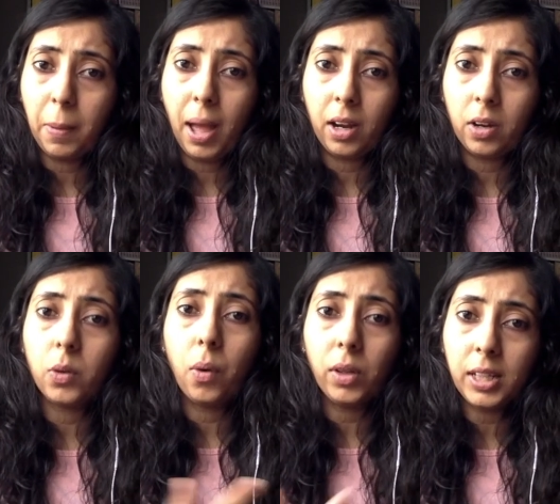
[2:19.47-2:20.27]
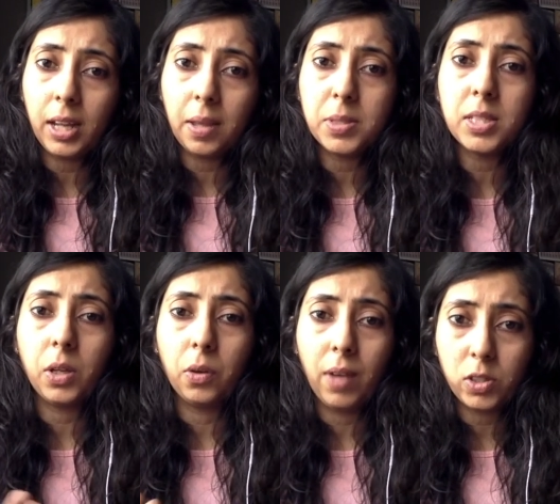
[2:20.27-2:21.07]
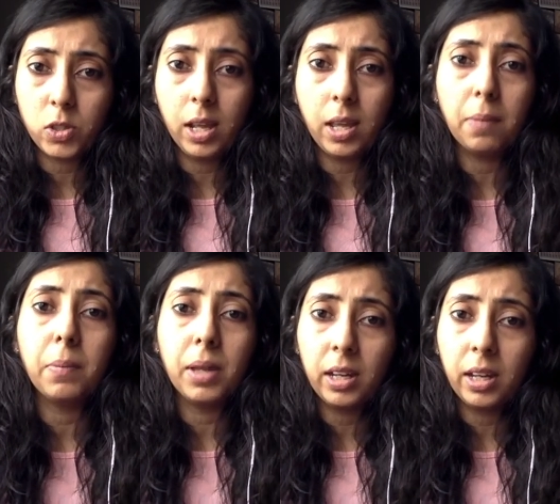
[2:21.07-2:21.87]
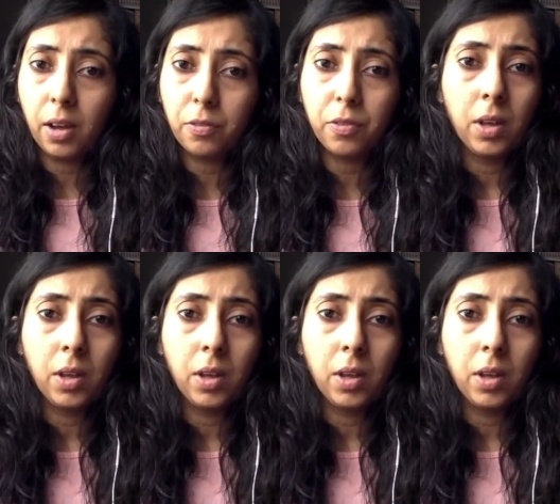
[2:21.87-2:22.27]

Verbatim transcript: back to all the times that you've actually been in love,